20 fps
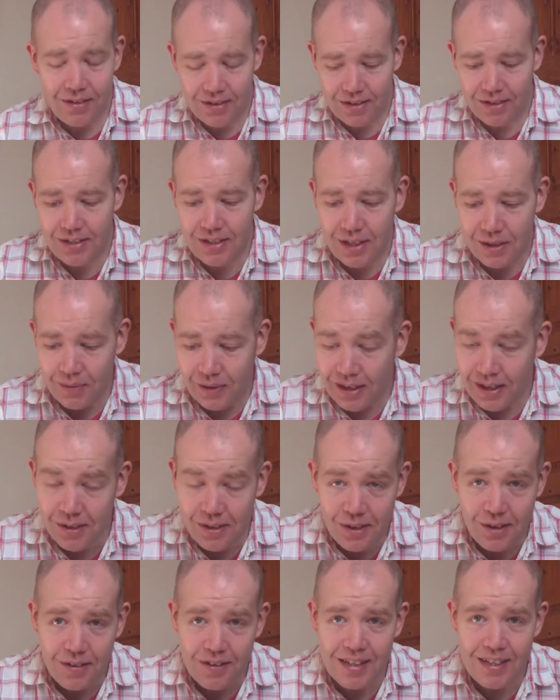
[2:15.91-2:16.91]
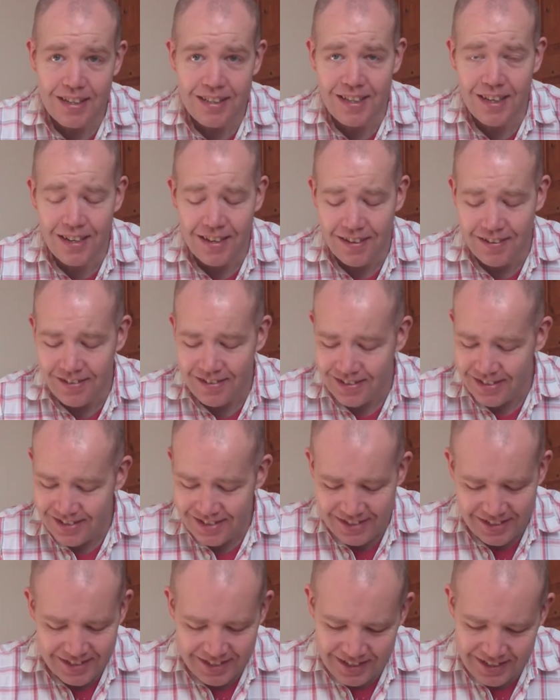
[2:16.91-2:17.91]
I'll consider what else I'm gonna
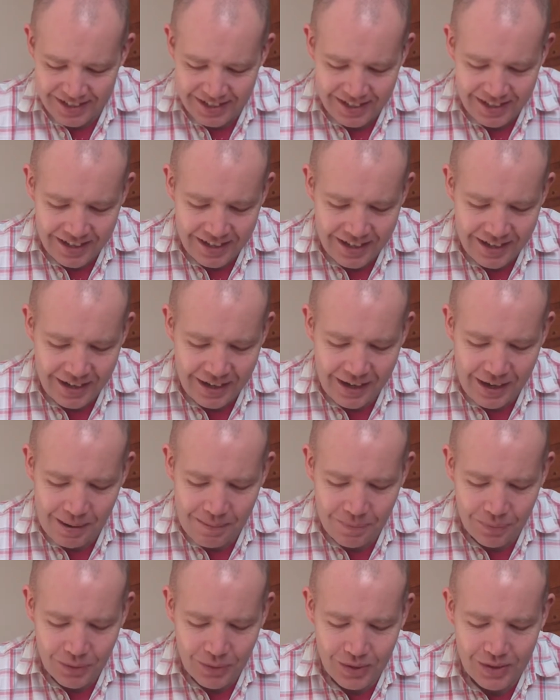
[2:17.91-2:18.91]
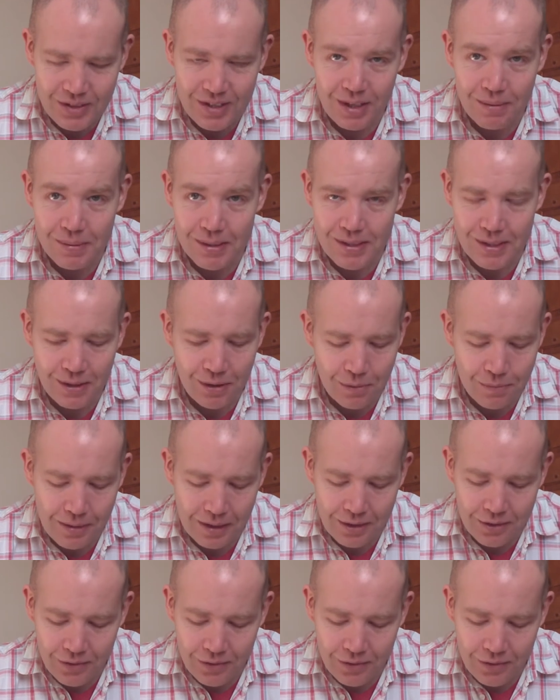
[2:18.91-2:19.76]
do. Question number 2 from